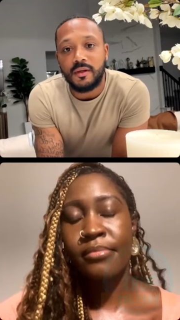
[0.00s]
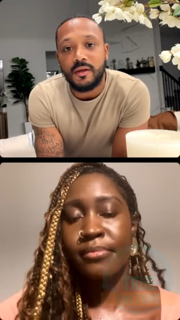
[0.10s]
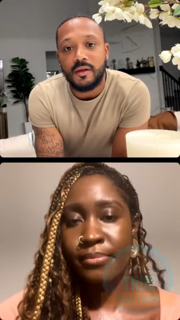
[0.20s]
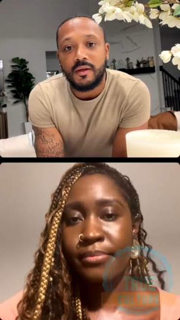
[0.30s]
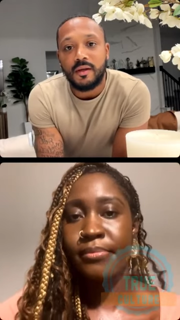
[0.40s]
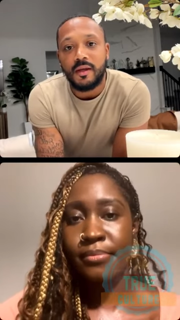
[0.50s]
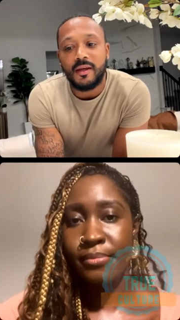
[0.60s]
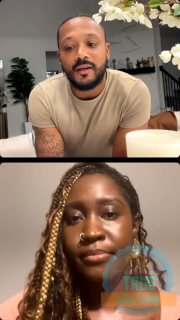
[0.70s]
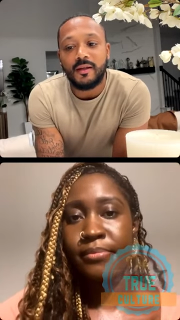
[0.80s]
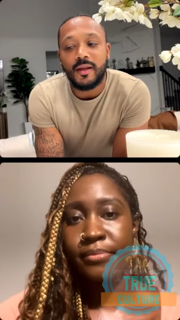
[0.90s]
Speaker 1: And
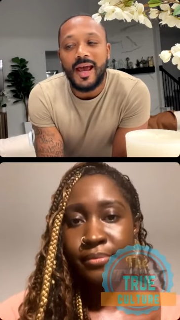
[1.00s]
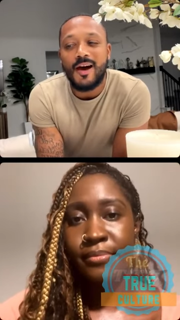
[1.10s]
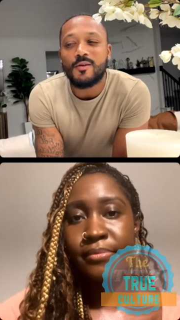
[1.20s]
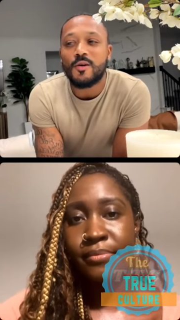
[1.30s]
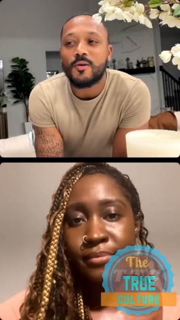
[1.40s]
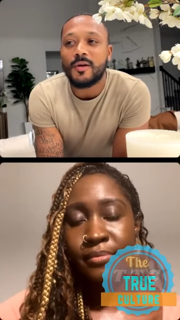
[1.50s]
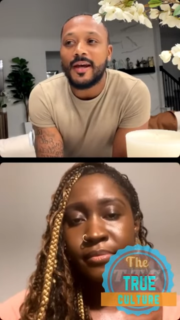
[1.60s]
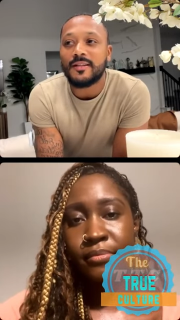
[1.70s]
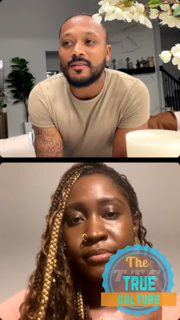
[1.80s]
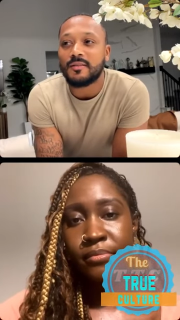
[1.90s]
how long
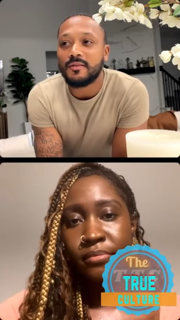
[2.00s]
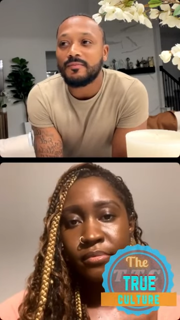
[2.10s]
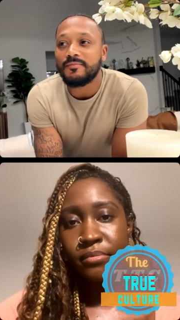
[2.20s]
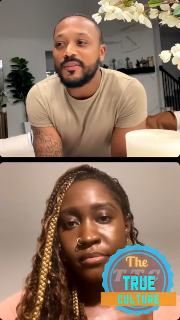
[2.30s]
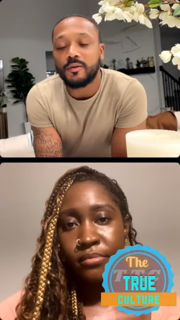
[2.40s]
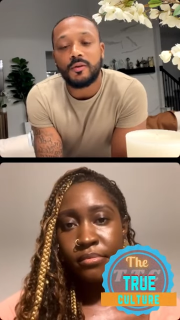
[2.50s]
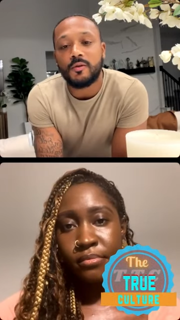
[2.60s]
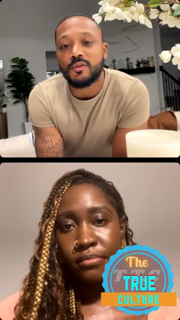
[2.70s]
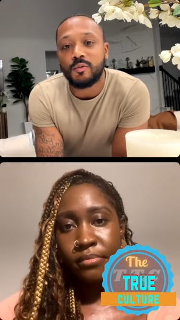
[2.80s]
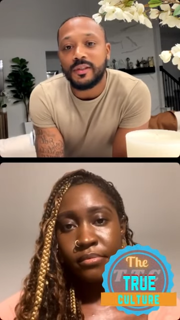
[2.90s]
has your
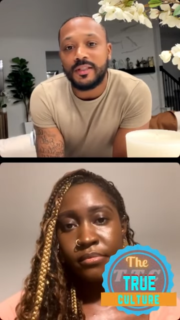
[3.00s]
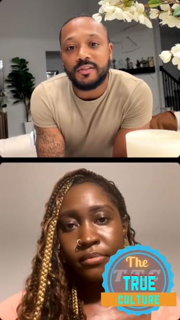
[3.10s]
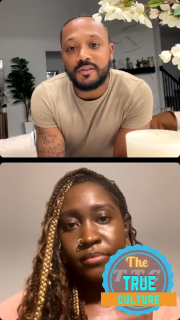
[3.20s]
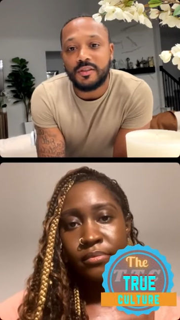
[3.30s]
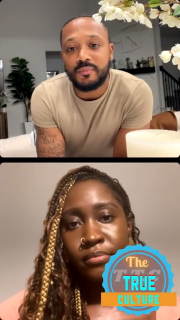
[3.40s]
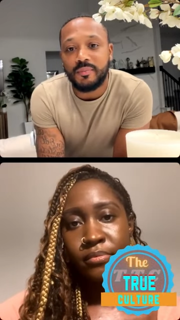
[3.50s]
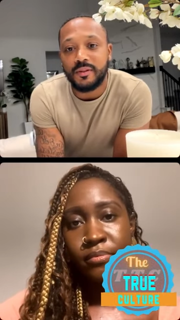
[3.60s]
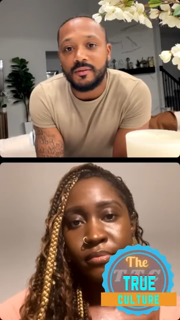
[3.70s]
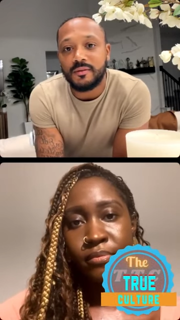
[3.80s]
longest relationship been?